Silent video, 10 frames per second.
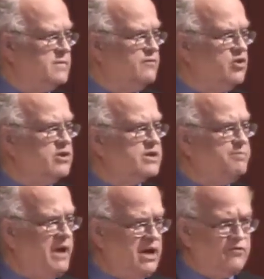first
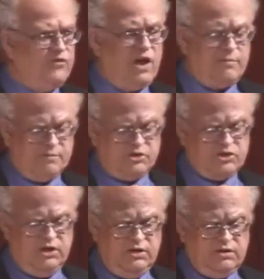petaflops
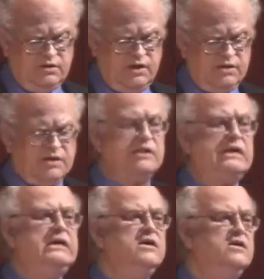machine, this
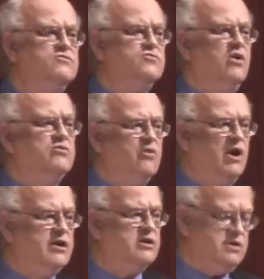
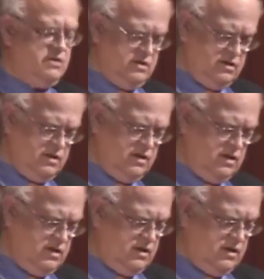Roadrunner,
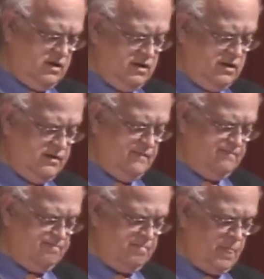
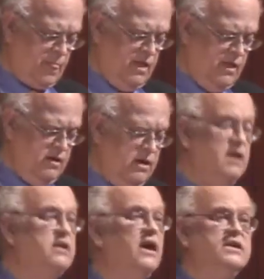um,
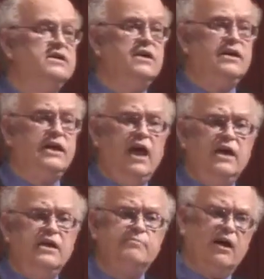in
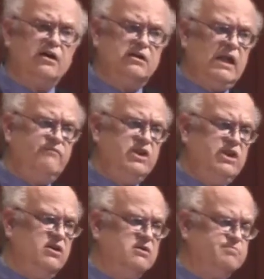1998, about 11
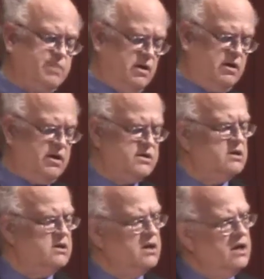year apart,
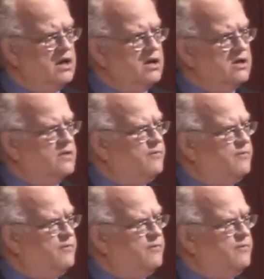the